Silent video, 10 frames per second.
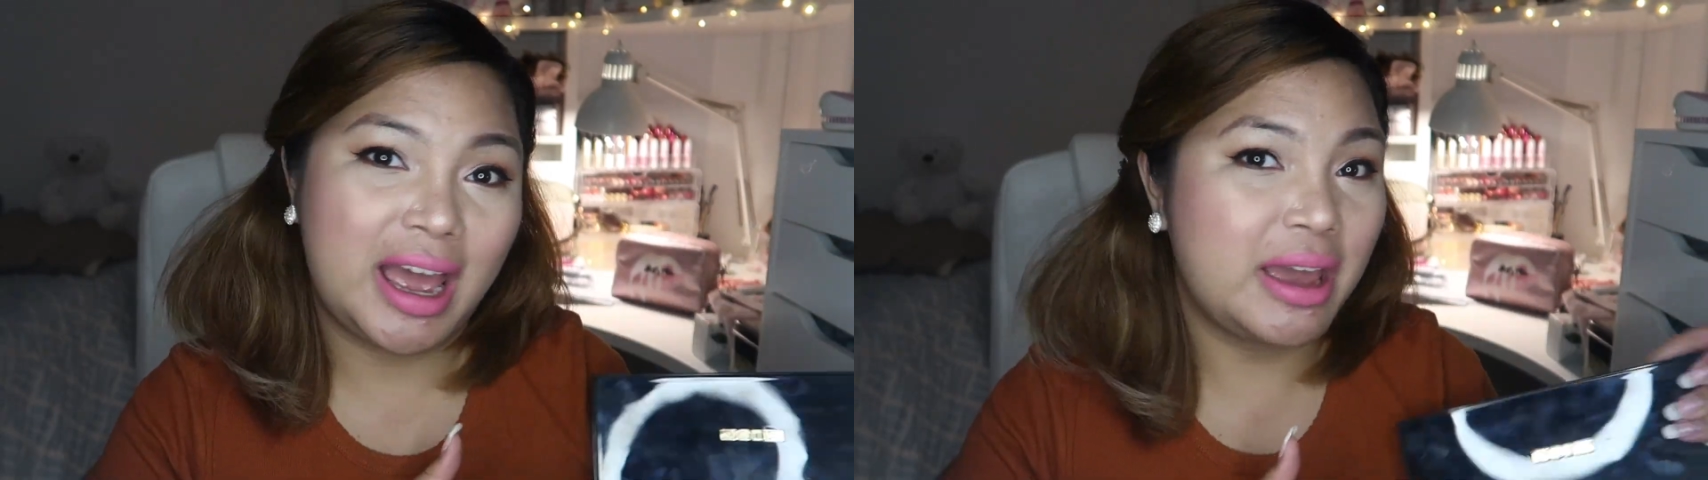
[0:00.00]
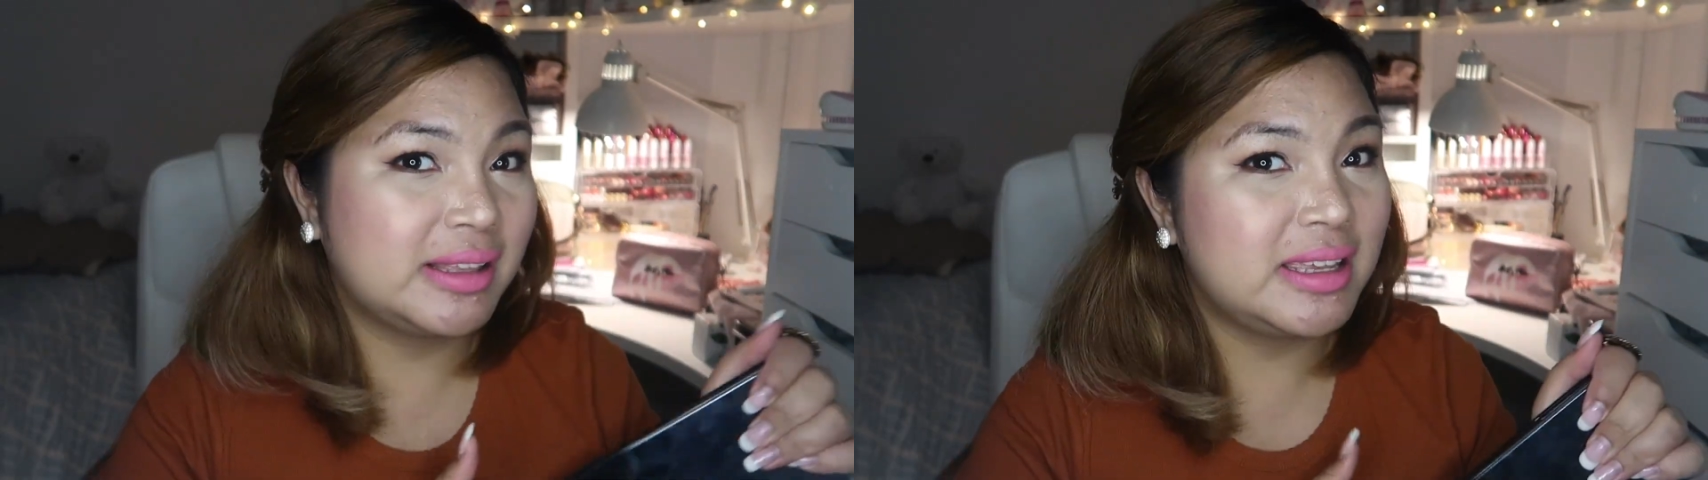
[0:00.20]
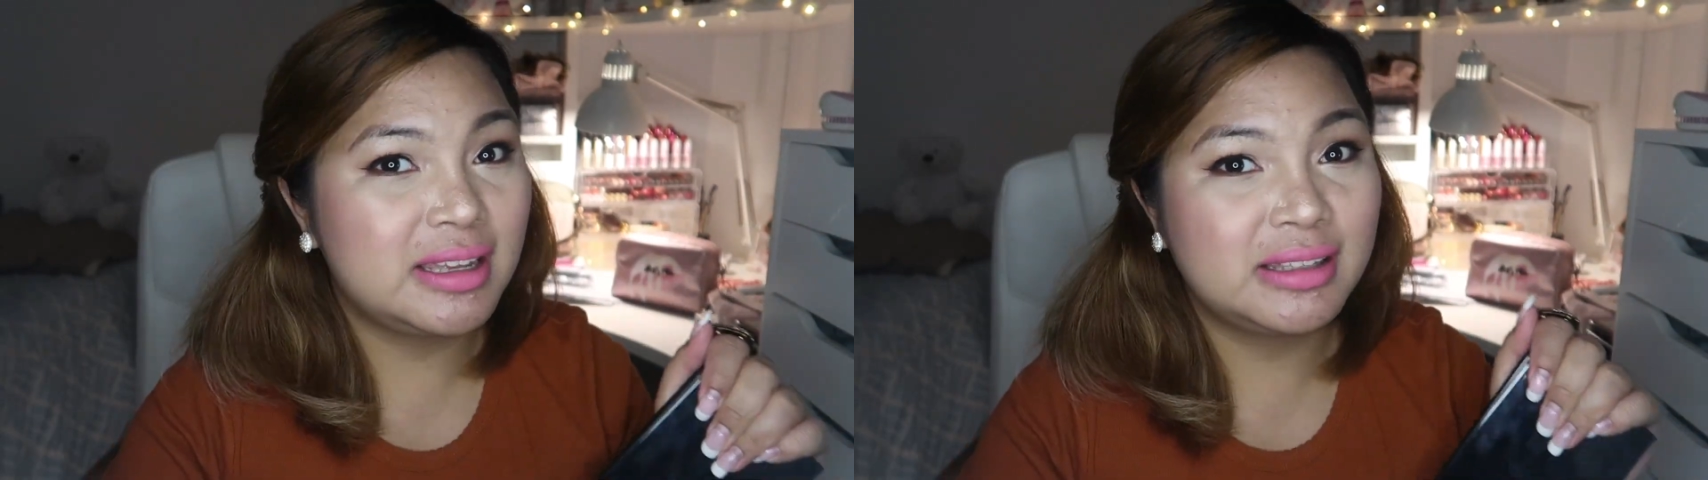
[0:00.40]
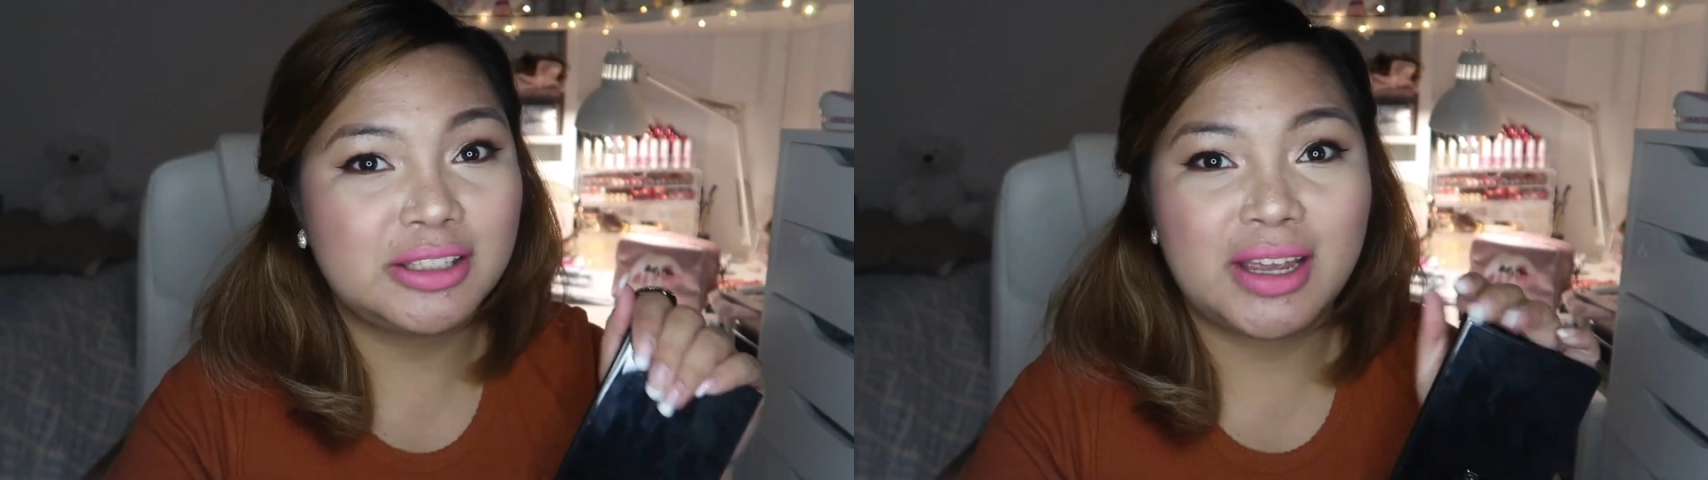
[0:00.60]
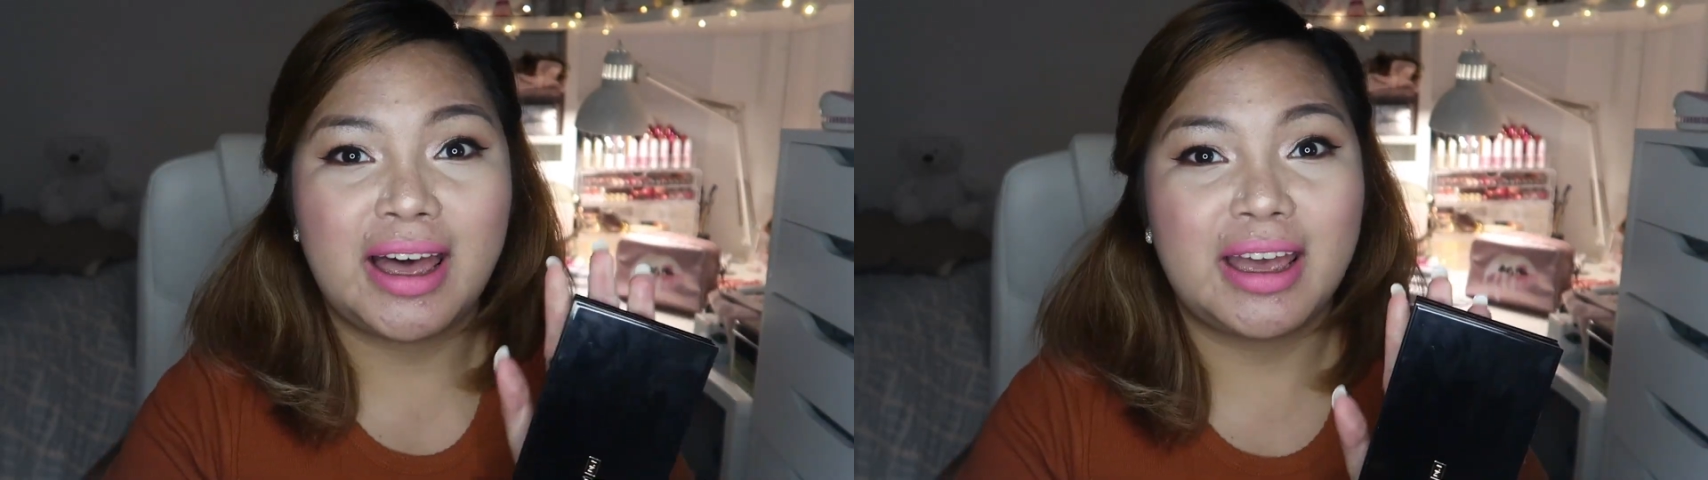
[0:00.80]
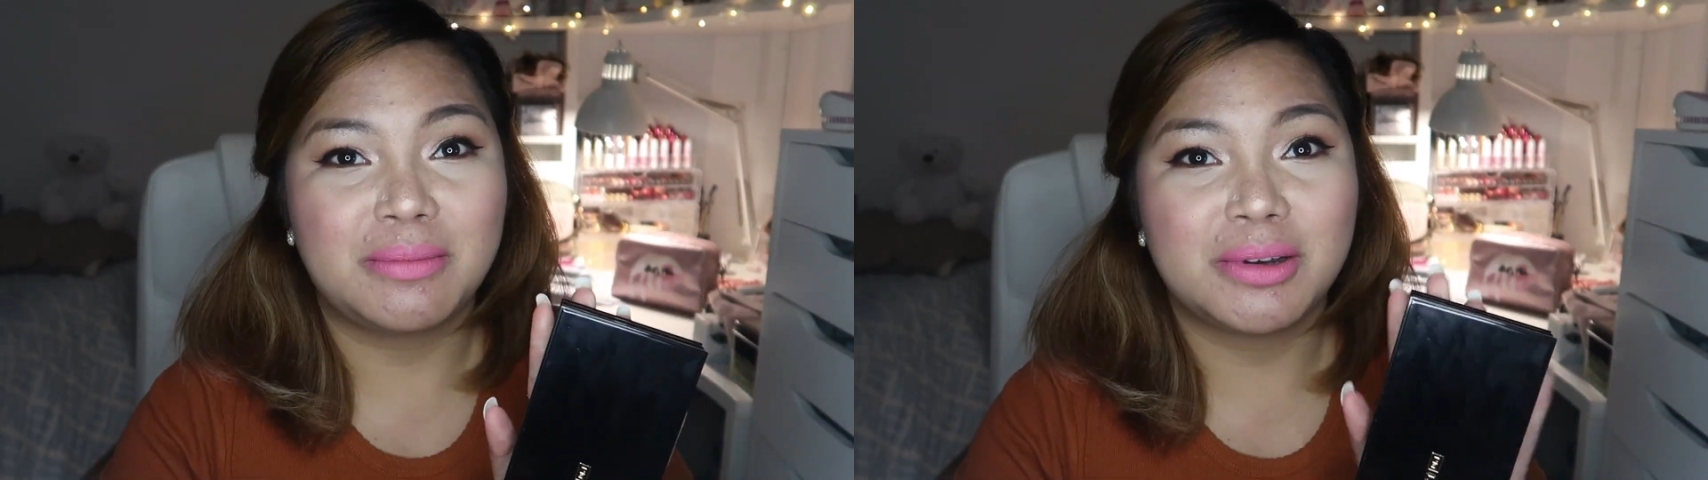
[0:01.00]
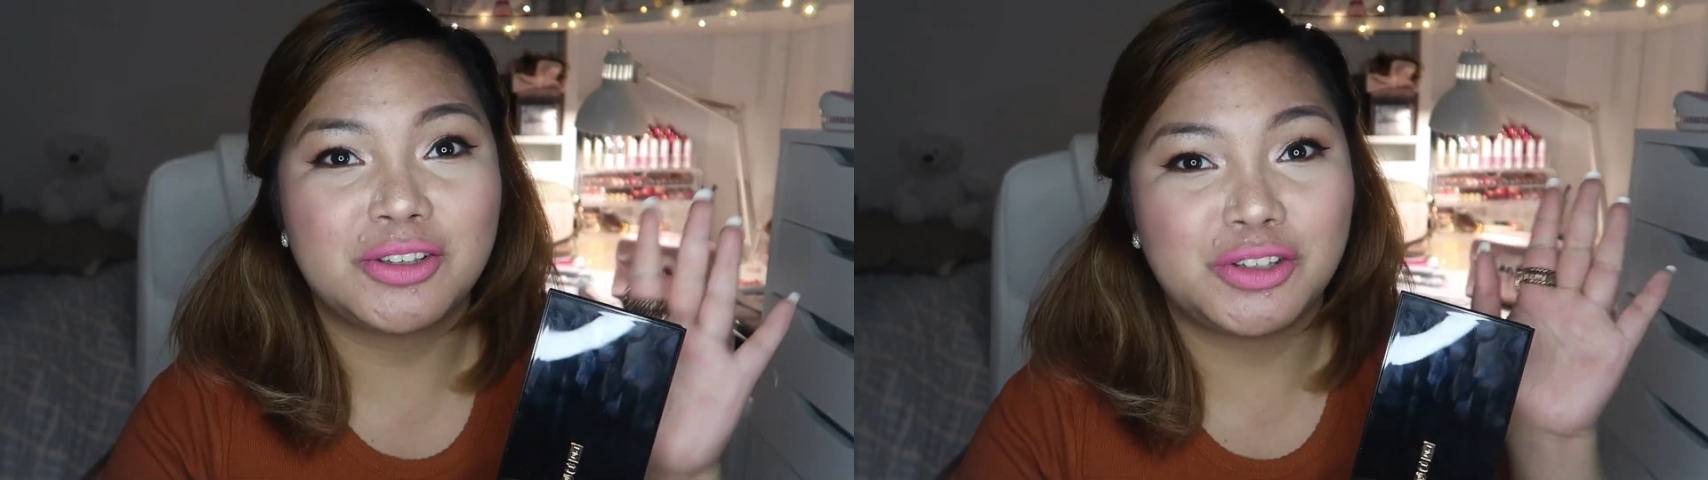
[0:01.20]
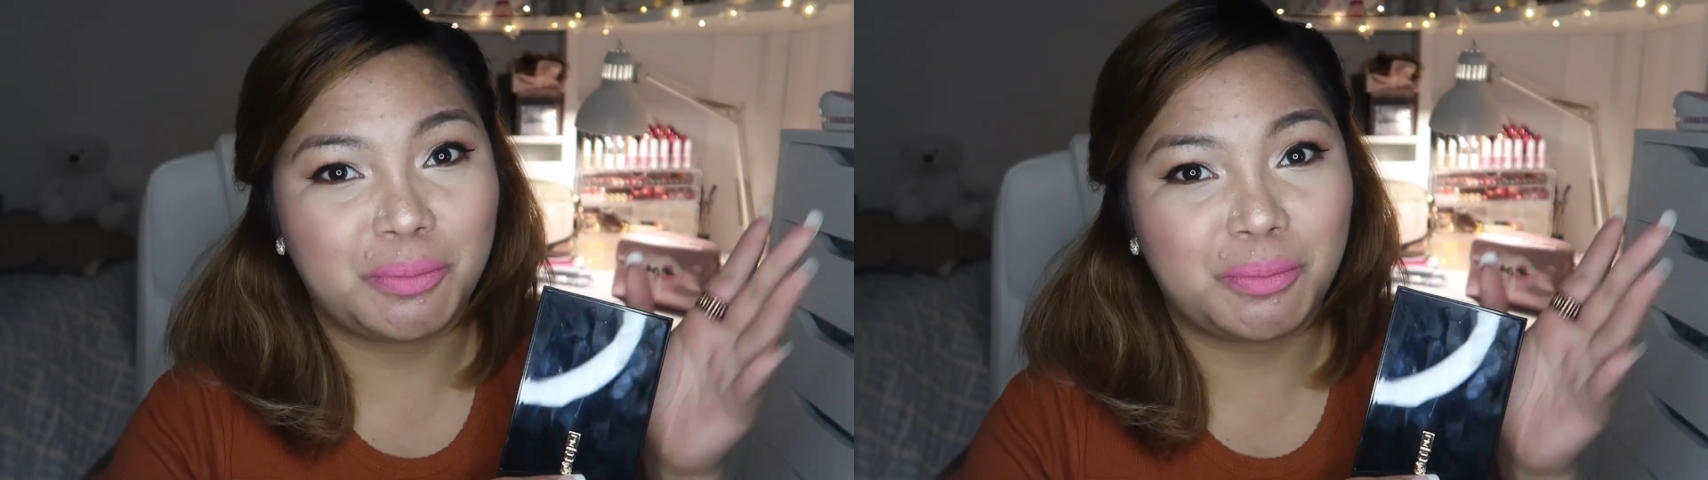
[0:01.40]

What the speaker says: I need time